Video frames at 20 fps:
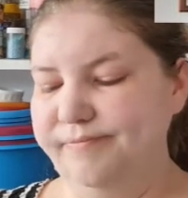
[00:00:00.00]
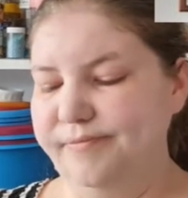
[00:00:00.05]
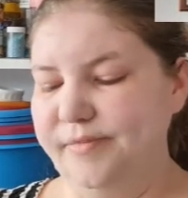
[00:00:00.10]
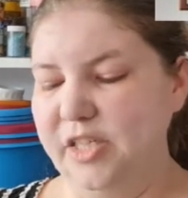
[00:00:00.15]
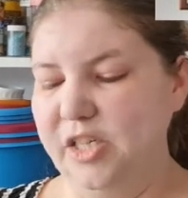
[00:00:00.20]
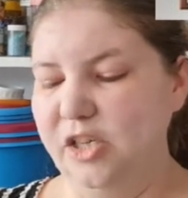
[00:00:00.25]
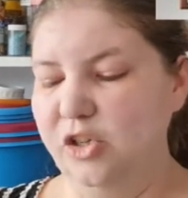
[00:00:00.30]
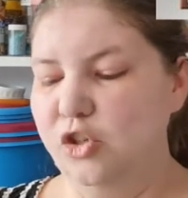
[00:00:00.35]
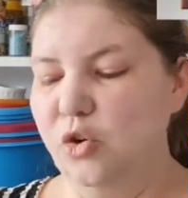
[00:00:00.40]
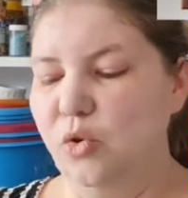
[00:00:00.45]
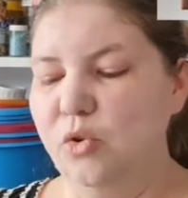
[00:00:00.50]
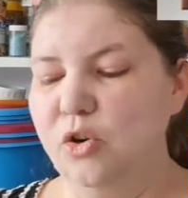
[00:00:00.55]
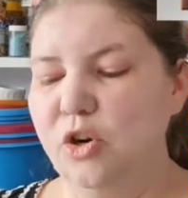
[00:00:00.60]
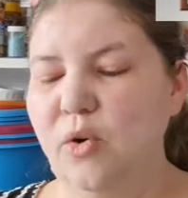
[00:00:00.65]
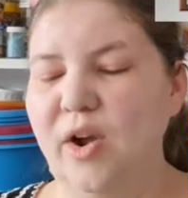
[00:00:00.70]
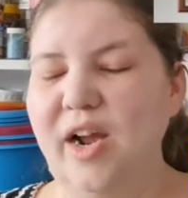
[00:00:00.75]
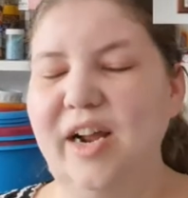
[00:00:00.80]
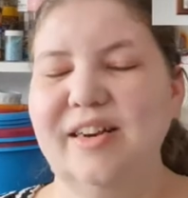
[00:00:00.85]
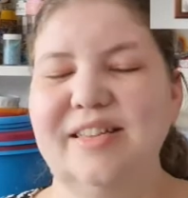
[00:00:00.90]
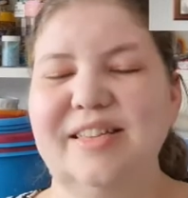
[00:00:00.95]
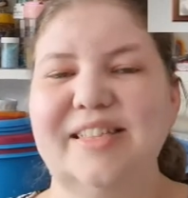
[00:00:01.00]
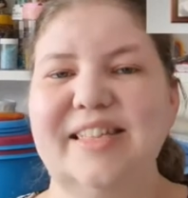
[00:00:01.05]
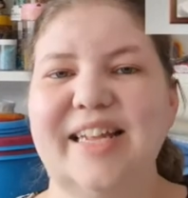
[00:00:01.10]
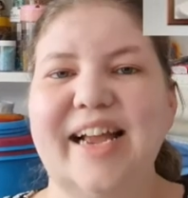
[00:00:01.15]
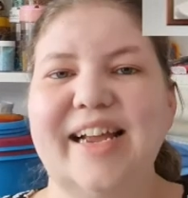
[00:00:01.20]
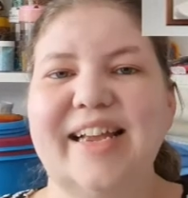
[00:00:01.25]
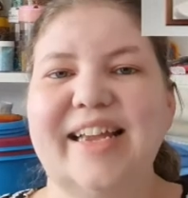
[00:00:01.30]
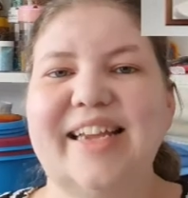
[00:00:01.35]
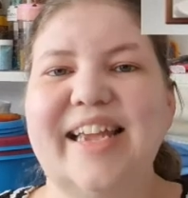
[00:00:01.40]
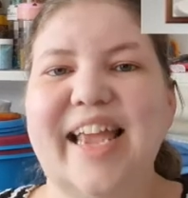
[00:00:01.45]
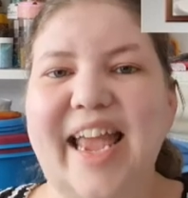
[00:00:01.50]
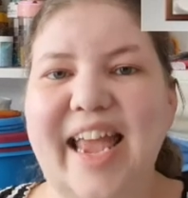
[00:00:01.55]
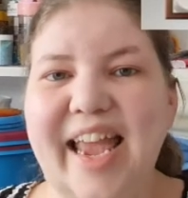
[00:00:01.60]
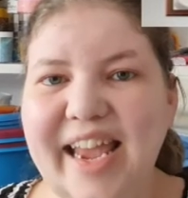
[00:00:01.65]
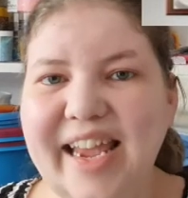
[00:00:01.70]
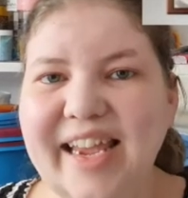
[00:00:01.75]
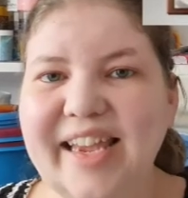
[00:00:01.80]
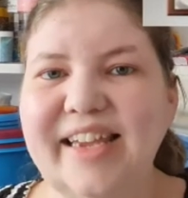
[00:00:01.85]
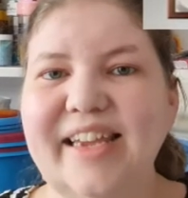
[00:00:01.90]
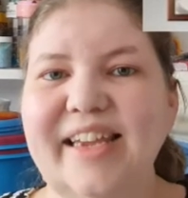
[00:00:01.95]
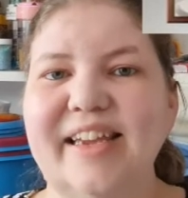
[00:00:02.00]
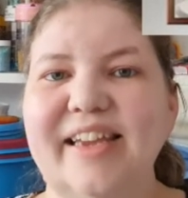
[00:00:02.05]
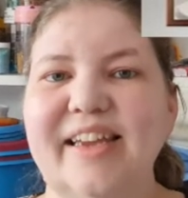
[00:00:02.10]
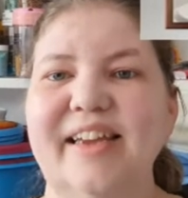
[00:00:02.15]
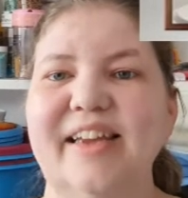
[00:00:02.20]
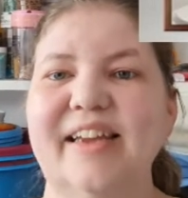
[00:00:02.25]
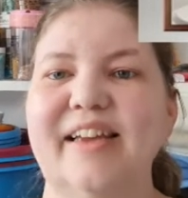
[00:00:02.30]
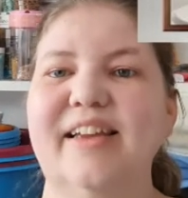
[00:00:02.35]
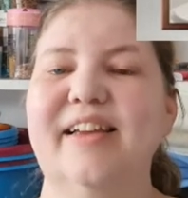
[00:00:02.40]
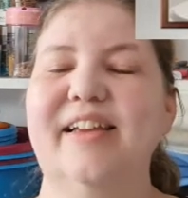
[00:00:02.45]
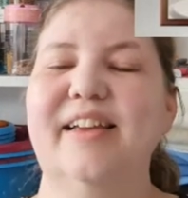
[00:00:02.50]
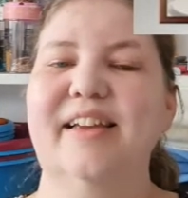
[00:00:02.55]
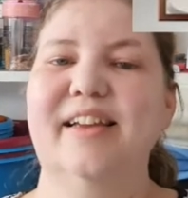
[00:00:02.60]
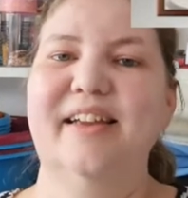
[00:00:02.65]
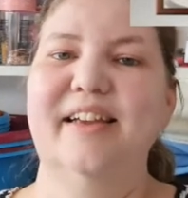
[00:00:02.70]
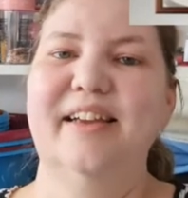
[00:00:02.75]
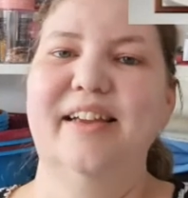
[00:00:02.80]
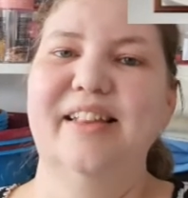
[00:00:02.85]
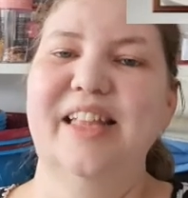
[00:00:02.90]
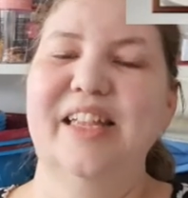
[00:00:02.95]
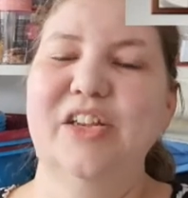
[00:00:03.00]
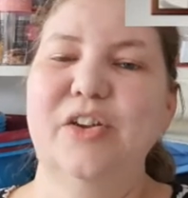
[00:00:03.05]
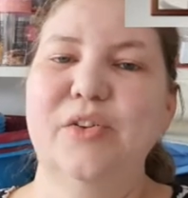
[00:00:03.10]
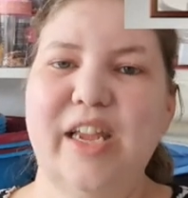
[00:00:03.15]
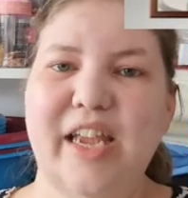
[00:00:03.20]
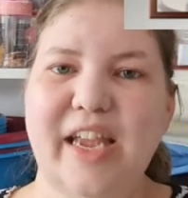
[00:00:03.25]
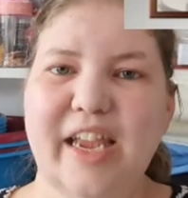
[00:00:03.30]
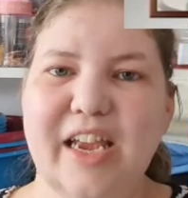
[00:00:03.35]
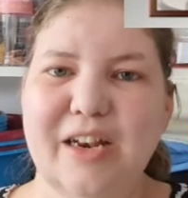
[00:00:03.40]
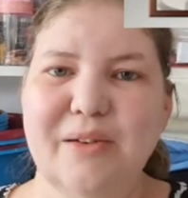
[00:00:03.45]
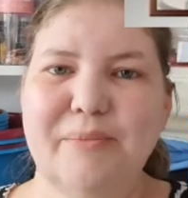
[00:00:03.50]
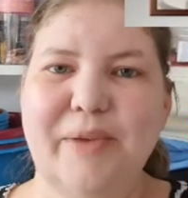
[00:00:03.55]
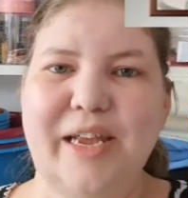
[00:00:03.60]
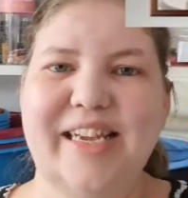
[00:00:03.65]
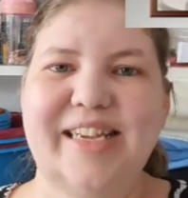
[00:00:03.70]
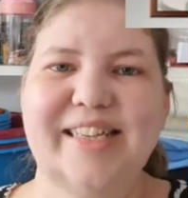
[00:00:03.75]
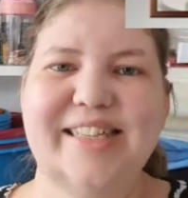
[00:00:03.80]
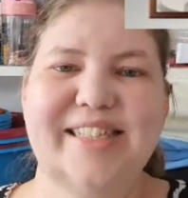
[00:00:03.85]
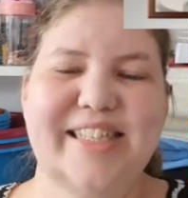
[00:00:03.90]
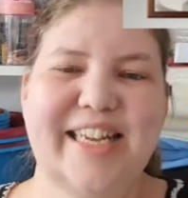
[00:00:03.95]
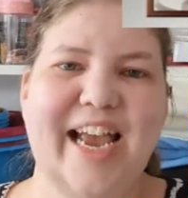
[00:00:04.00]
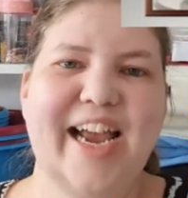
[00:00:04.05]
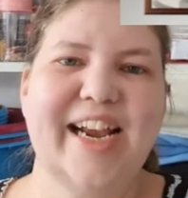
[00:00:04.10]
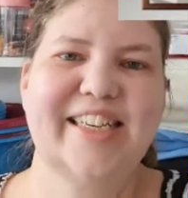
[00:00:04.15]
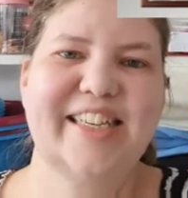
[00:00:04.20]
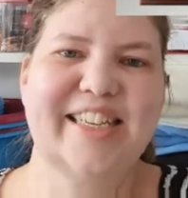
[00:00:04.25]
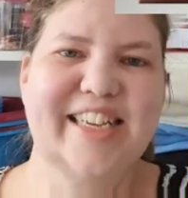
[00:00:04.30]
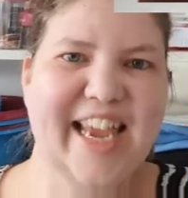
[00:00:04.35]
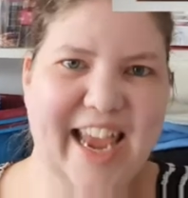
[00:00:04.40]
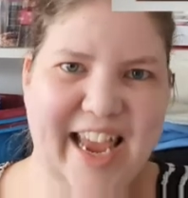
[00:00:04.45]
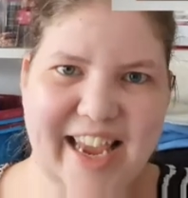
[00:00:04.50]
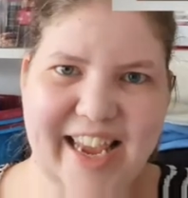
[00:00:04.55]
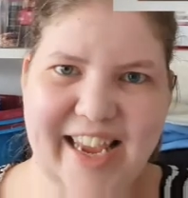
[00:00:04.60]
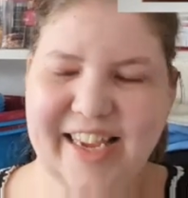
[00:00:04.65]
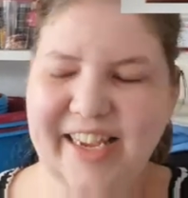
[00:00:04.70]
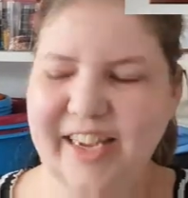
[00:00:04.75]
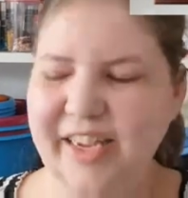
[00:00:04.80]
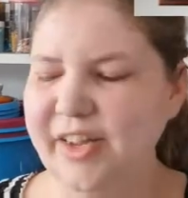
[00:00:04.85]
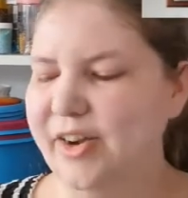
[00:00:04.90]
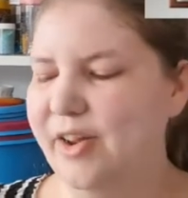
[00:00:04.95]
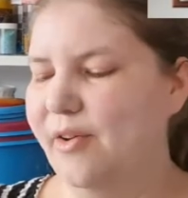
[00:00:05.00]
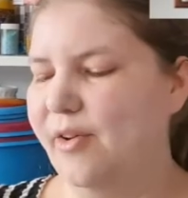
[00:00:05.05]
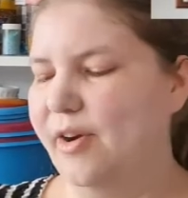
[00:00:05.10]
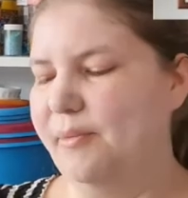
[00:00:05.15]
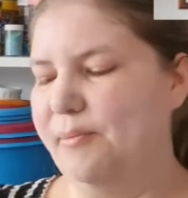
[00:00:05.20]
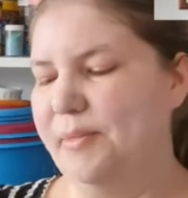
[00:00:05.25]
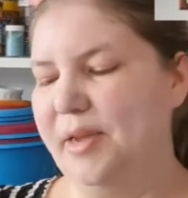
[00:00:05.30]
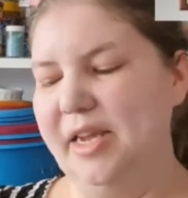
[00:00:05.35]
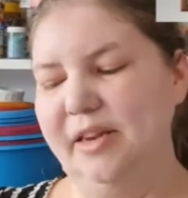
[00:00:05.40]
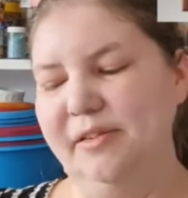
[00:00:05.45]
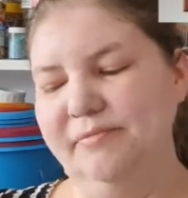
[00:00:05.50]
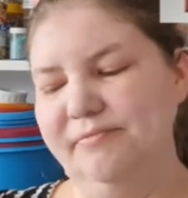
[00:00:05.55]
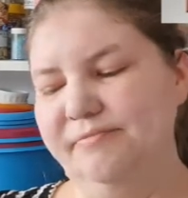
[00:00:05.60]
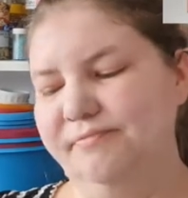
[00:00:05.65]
You don't know how to stack a cake, then you can't make a stacked cake. You know what I mean?